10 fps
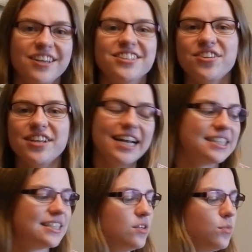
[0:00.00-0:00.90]
So the
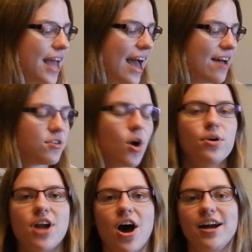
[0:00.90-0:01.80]
next scene we have
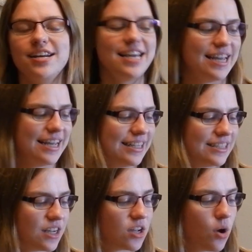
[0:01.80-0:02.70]
going on
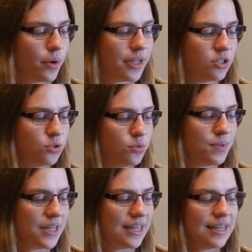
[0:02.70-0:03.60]
is going to
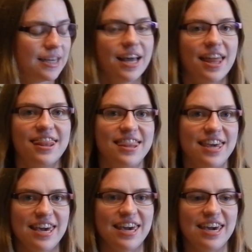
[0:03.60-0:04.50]
be
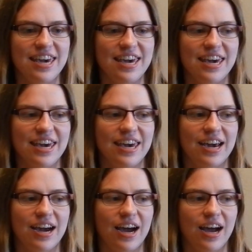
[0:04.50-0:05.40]

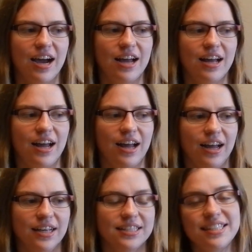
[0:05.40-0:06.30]
the
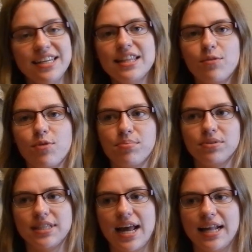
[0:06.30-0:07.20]
scene that
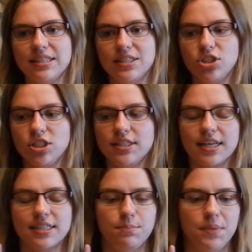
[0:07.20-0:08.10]
represents
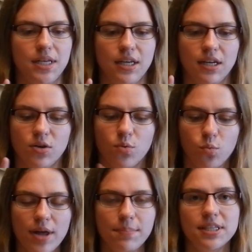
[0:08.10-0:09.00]
Jesus being
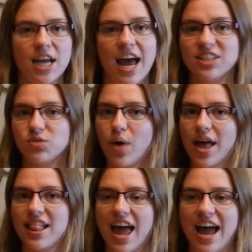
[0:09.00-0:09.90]
whipped, as
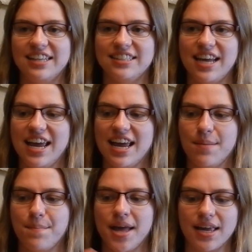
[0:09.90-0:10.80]
well as
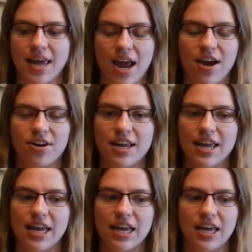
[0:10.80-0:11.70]
him
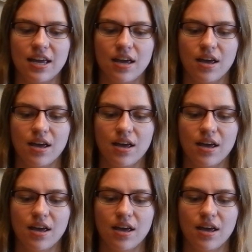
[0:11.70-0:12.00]
carrying